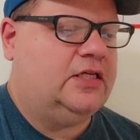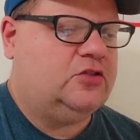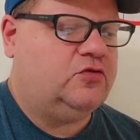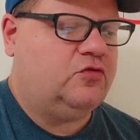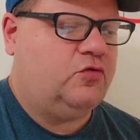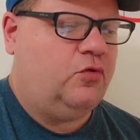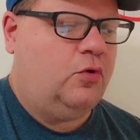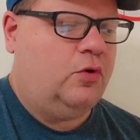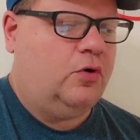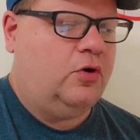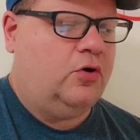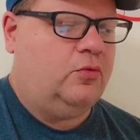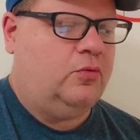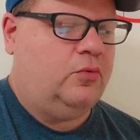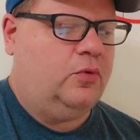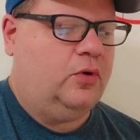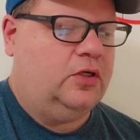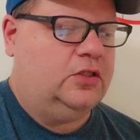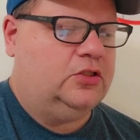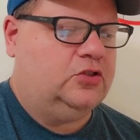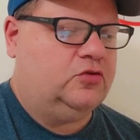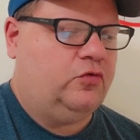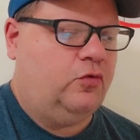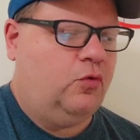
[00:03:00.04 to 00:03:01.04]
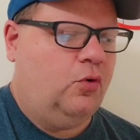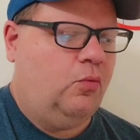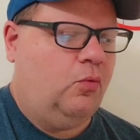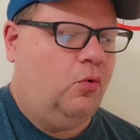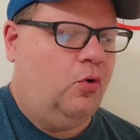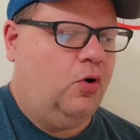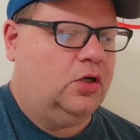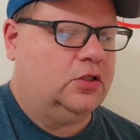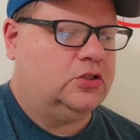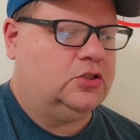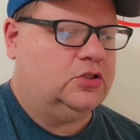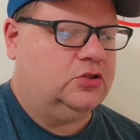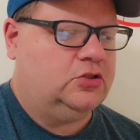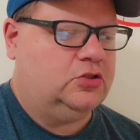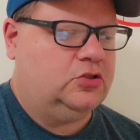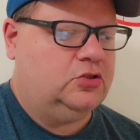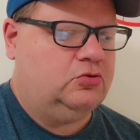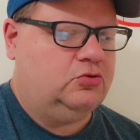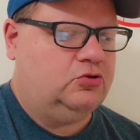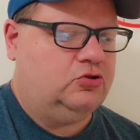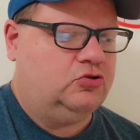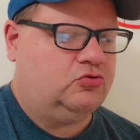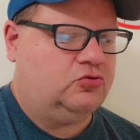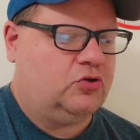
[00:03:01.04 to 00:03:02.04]
hits, 4 runs, 4 walks, and
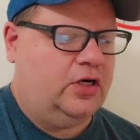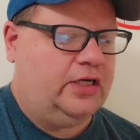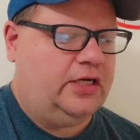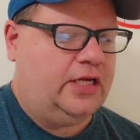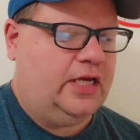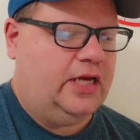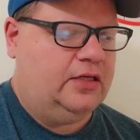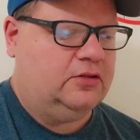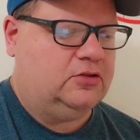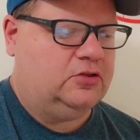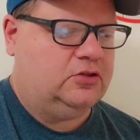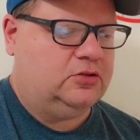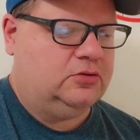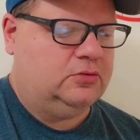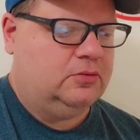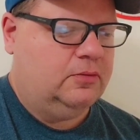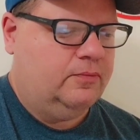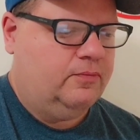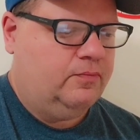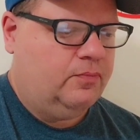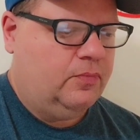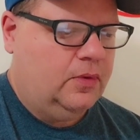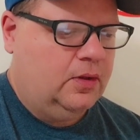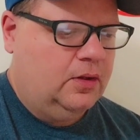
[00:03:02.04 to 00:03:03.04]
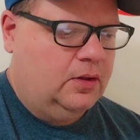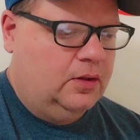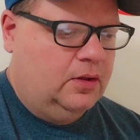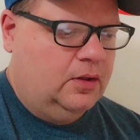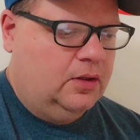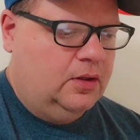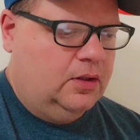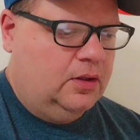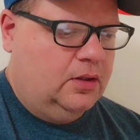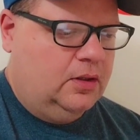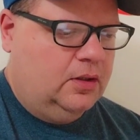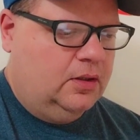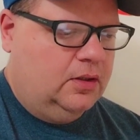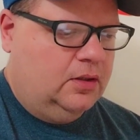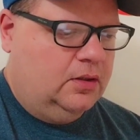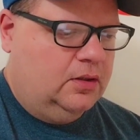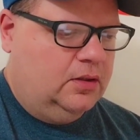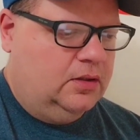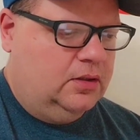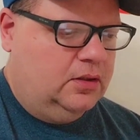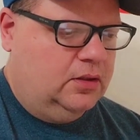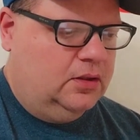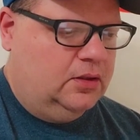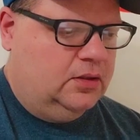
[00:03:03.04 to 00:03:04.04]
2 strikeouts.
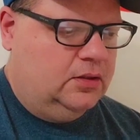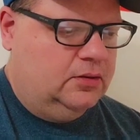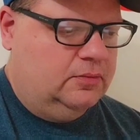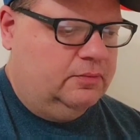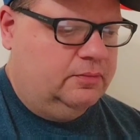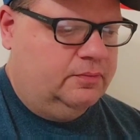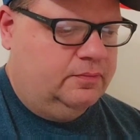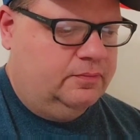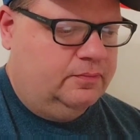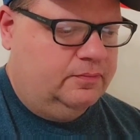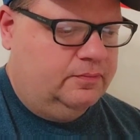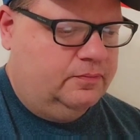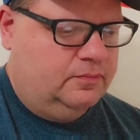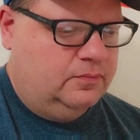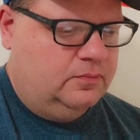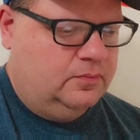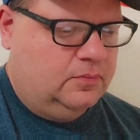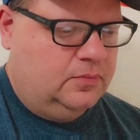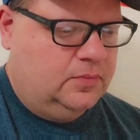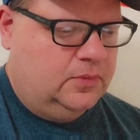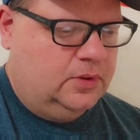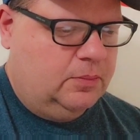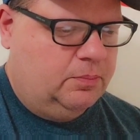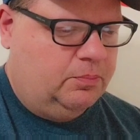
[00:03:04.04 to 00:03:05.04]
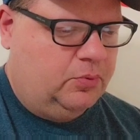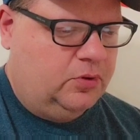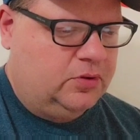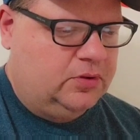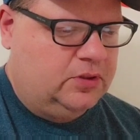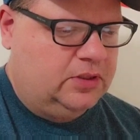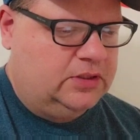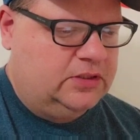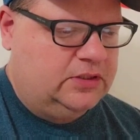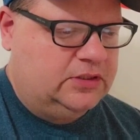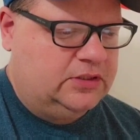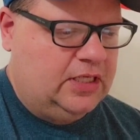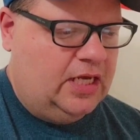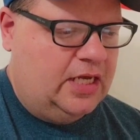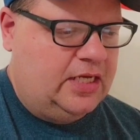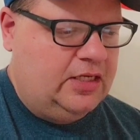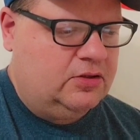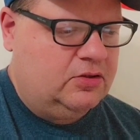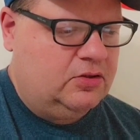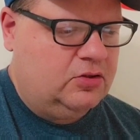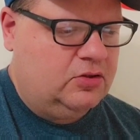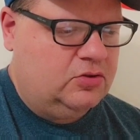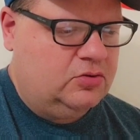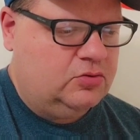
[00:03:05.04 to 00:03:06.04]
The Brooklyn
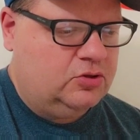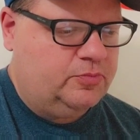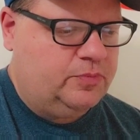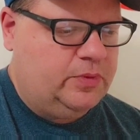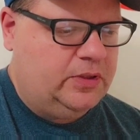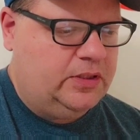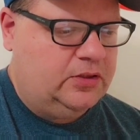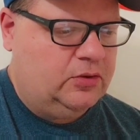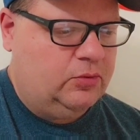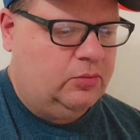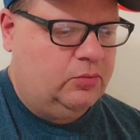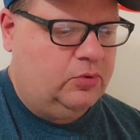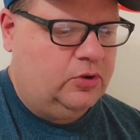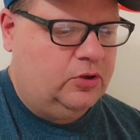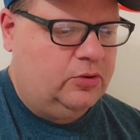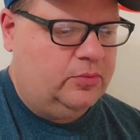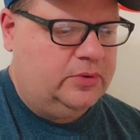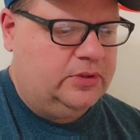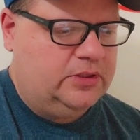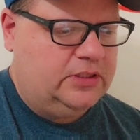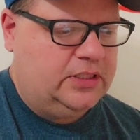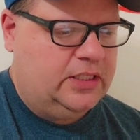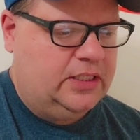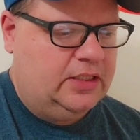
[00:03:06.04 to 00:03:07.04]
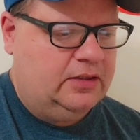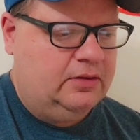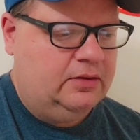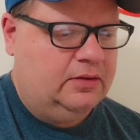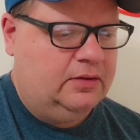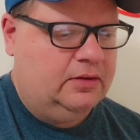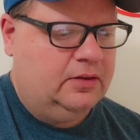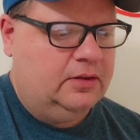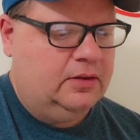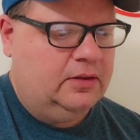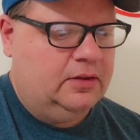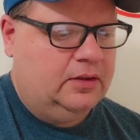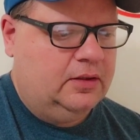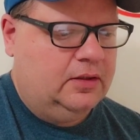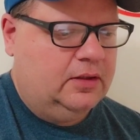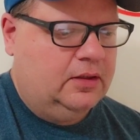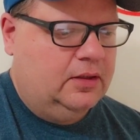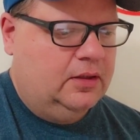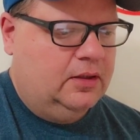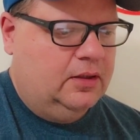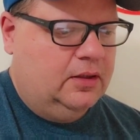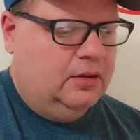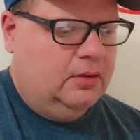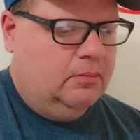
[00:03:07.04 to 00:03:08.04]
Cyclones beat the Wilmington
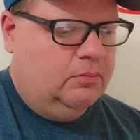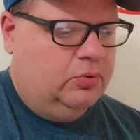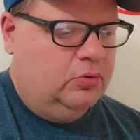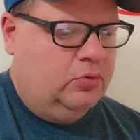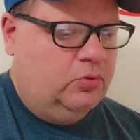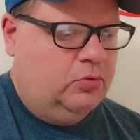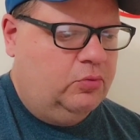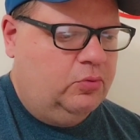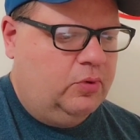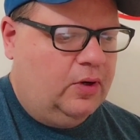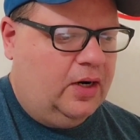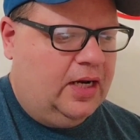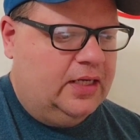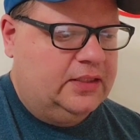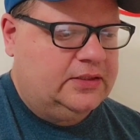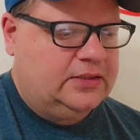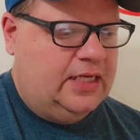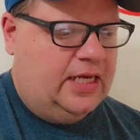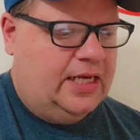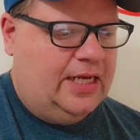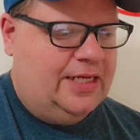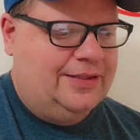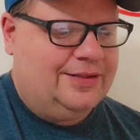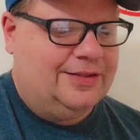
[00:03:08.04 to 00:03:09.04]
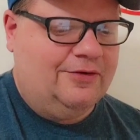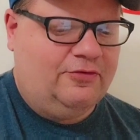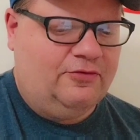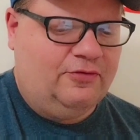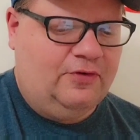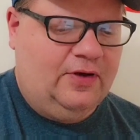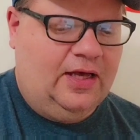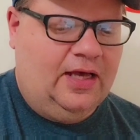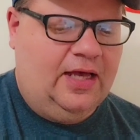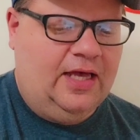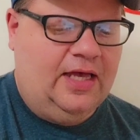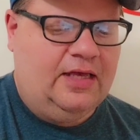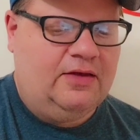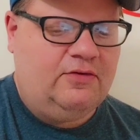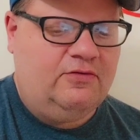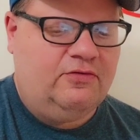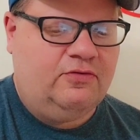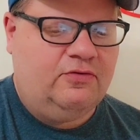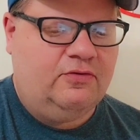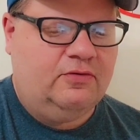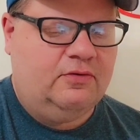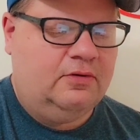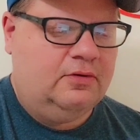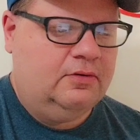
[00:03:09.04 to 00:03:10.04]
Blue Rocks 8-5.